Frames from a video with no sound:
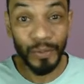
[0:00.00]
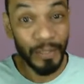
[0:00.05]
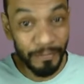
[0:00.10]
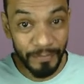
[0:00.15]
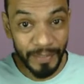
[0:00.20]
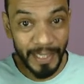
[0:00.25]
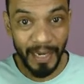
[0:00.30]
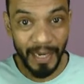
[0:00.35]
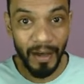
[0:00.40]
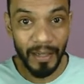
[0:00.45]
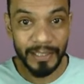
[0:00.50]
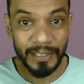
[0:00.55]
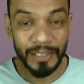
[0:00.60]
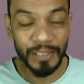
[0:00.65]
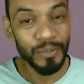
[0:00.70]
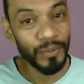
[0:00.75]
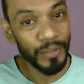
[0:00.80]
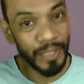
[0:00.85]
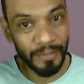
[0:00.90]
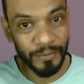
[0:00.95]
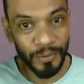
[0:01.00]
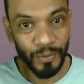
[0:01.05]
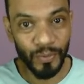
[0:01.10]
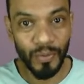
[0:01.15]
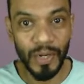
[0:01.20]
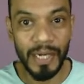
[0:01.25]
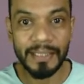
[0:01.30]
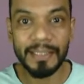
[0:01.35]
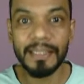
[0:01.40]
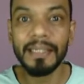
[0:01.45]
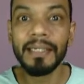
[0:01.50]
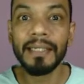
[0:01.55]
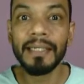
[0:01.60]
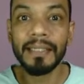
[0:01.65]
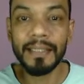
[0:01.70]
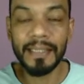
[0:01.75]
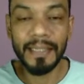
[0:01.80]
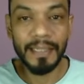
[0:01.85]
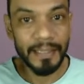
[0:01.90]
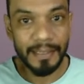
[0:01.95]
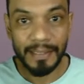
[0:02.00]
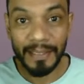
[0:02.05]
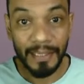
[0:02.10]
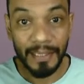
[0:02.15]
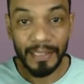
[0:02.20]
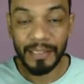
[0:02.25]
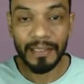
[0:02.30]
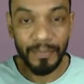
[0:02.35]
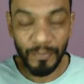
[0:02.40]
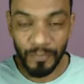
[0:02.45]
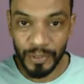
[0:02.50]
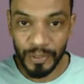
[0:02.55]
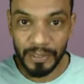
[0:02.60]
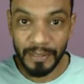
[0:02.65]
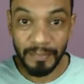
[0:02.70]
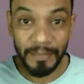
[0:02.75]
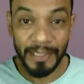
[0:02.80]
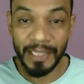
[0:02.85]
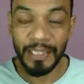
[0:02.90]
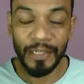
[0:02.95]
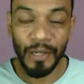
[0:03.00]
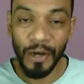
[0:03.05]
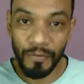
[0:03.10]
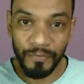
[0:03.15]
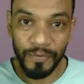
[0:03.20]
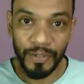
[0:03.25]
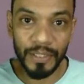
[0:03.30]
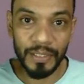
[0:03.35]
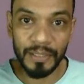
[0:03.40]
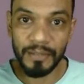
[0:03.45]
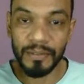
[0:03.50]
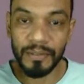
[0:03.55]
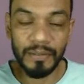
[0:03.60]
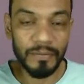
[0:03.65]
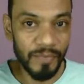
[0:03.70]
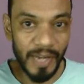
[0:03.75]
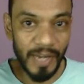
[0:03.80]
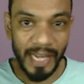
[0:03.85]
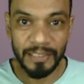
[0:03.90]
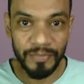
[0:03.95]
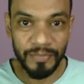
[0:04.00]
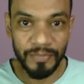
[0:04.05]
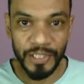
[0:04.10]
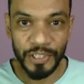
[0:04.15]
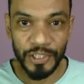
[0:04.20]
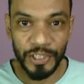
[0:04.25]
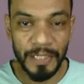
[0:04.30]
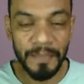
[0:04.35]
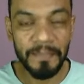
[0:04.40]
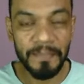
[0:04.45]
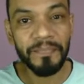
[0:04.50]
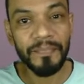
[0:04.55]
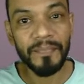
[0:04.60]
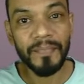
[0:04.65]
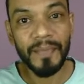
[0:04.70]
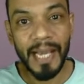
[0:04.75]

If they ask you, you have to write the meaning of flash fiction